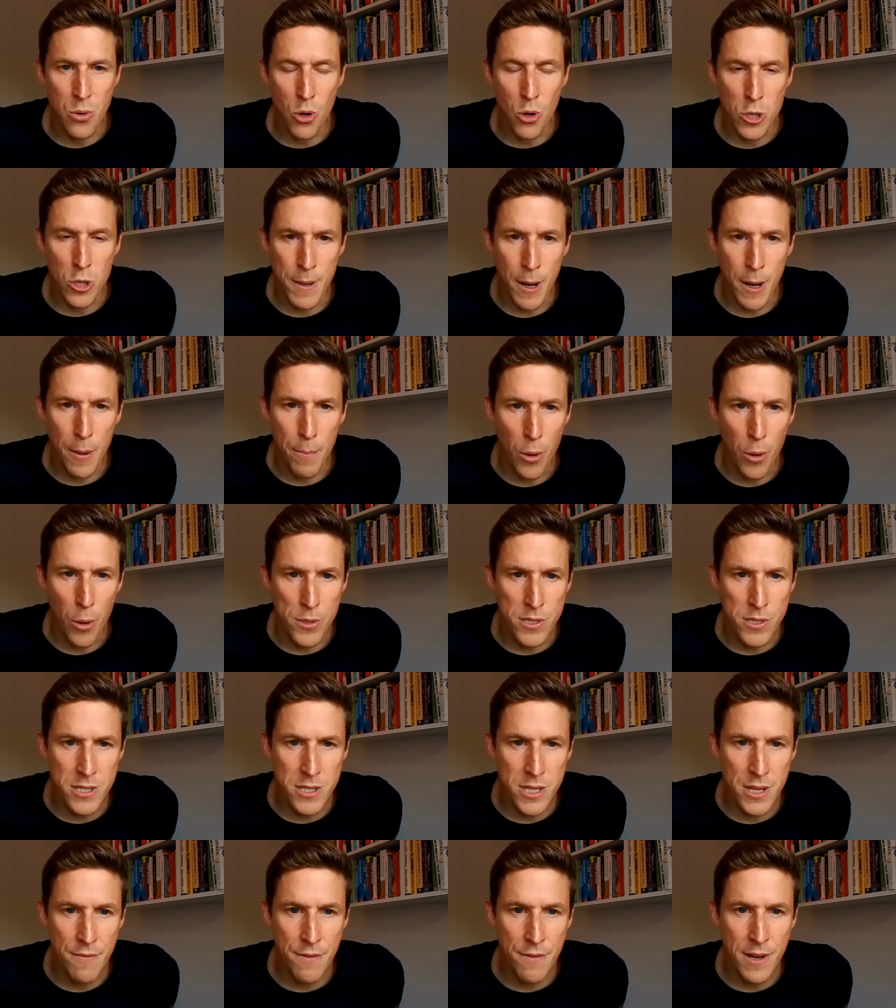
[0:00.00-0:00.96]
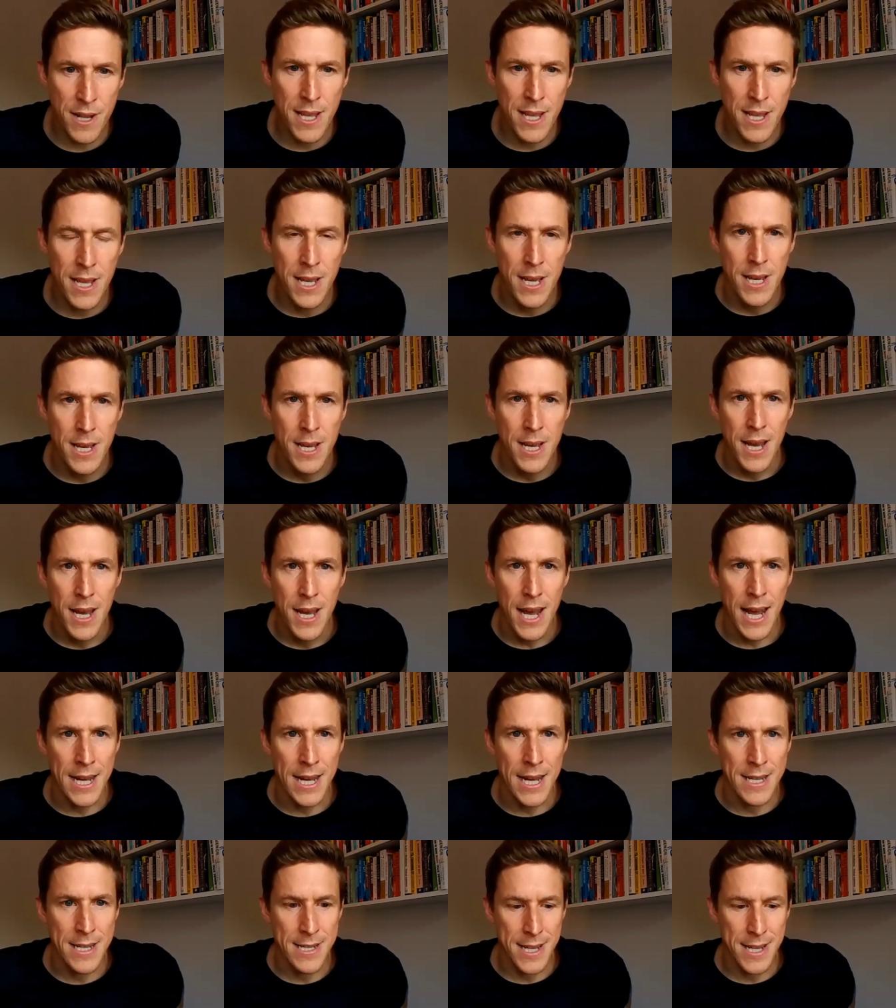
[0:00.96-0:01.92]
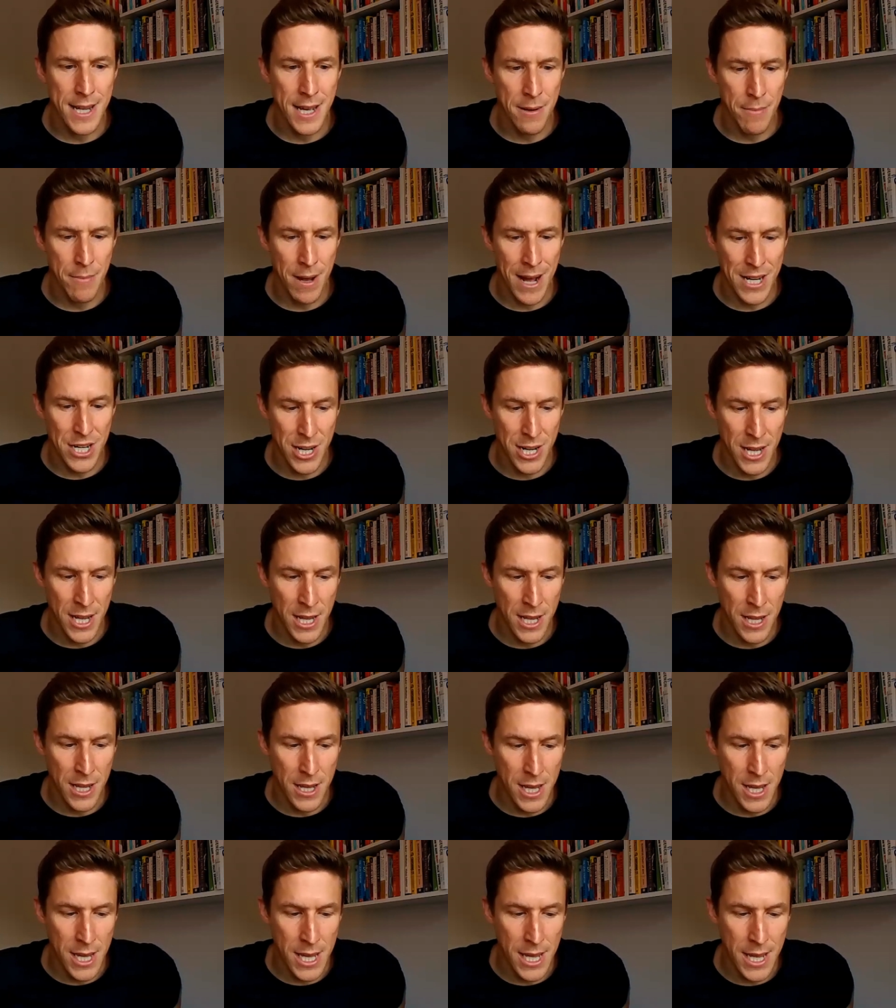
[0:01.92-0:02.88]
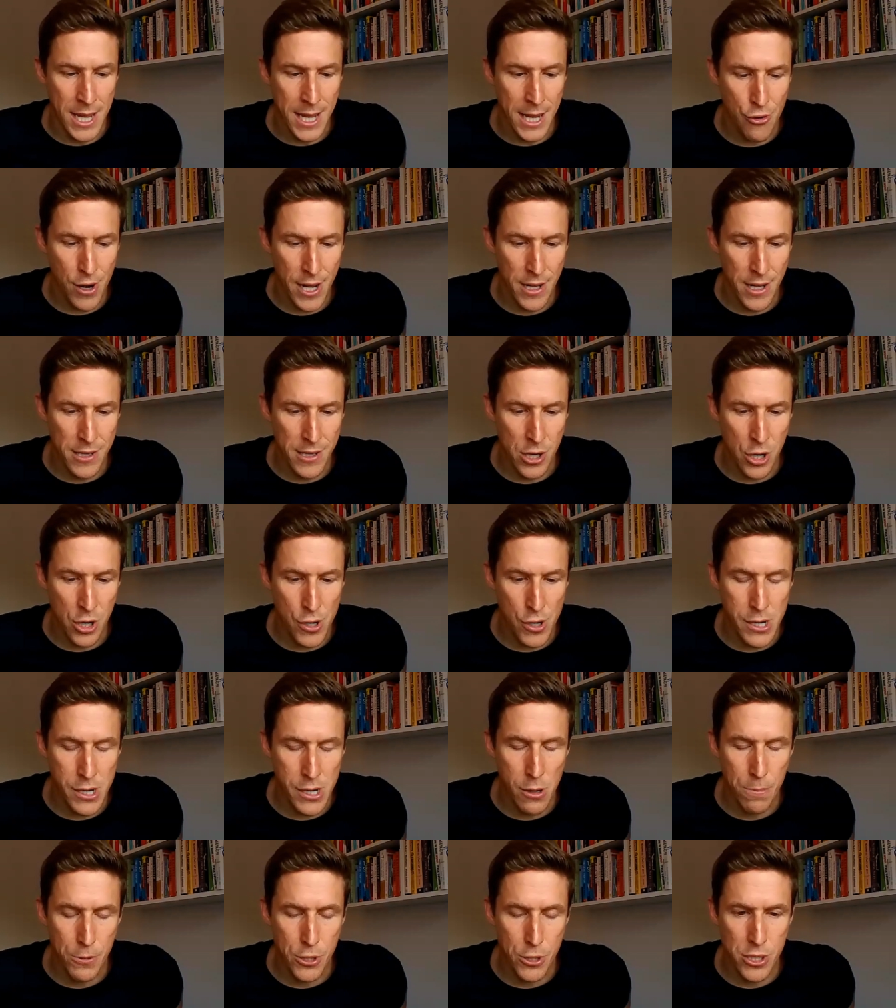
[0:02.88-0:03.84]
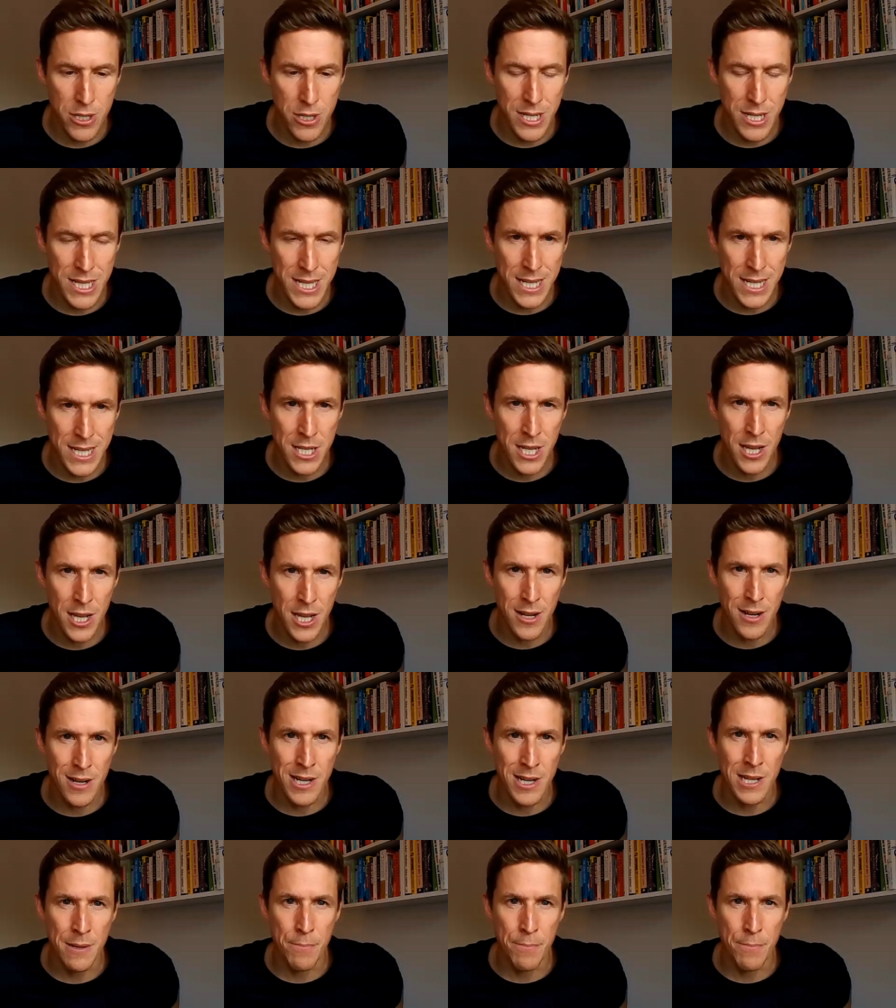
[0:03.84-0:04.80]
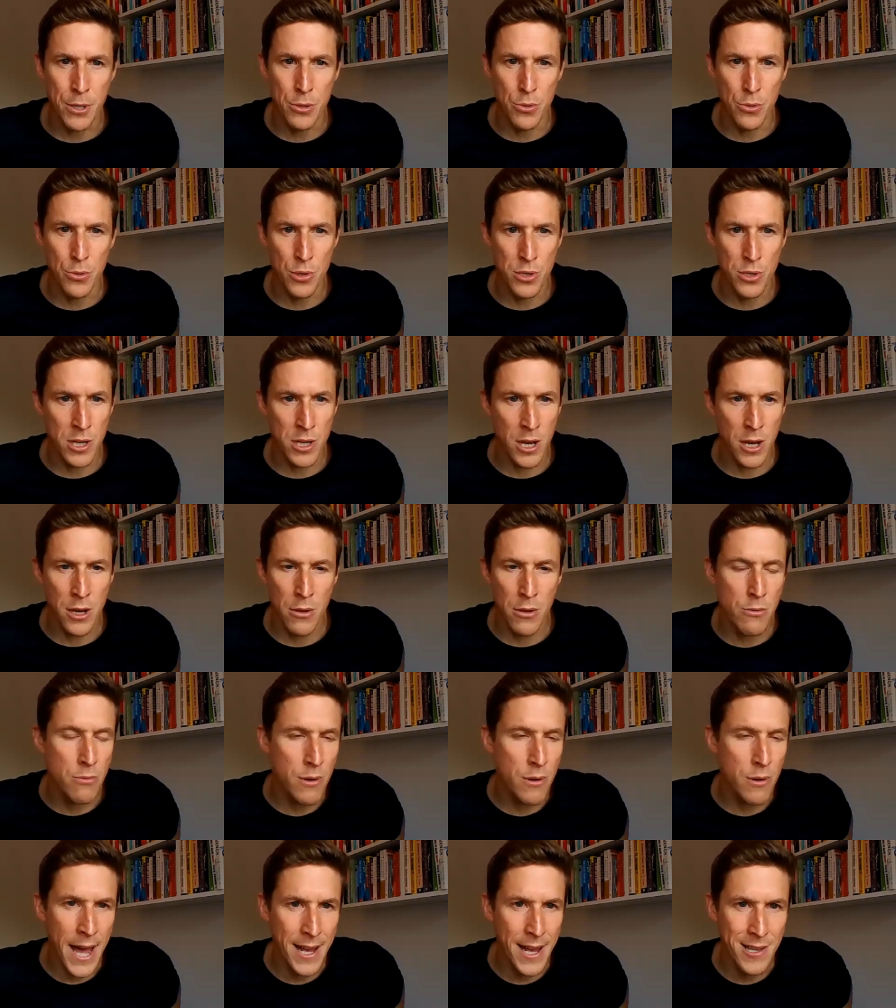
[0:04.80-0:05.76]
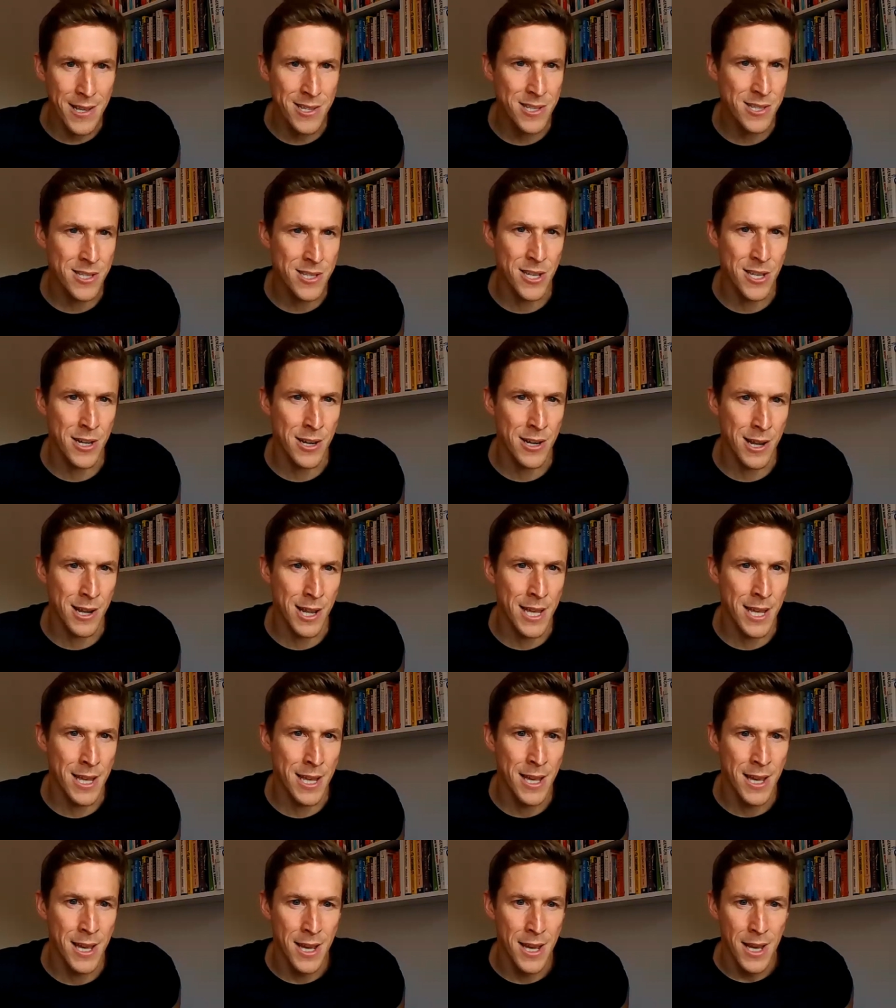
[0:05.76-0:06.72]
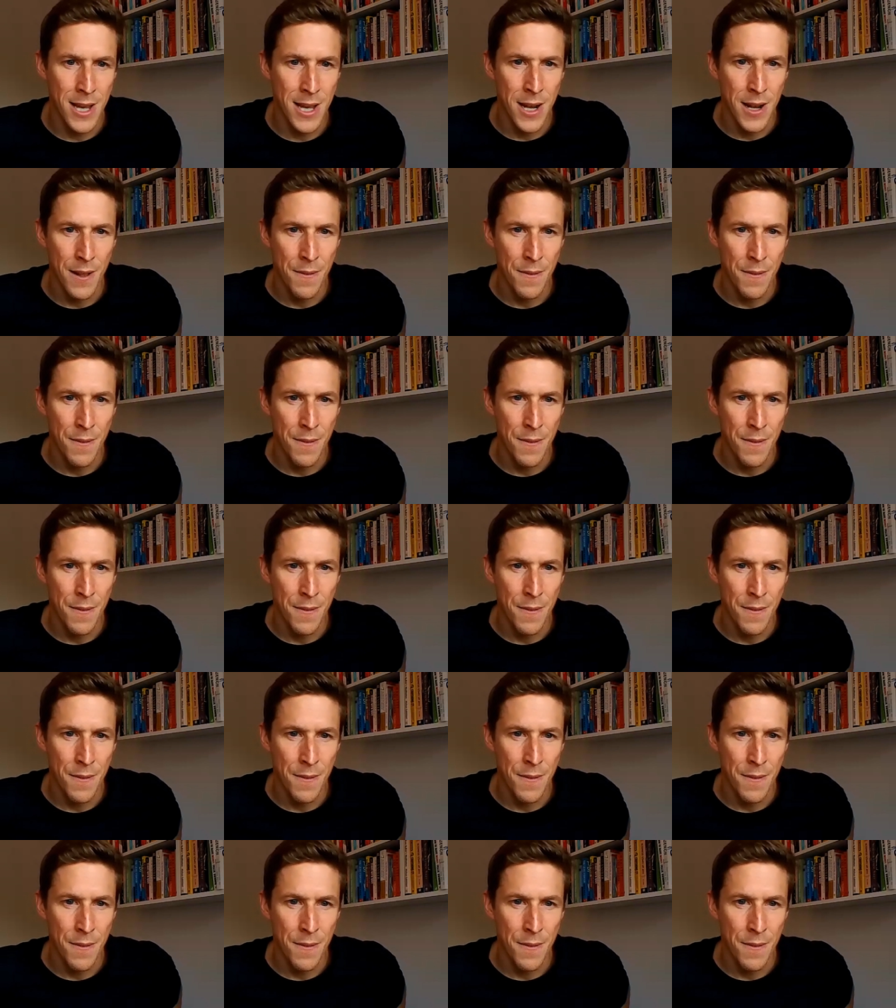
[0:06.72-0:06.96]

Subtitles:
that it's talked about positively. And actually it creates career opportunities internally, but also externally.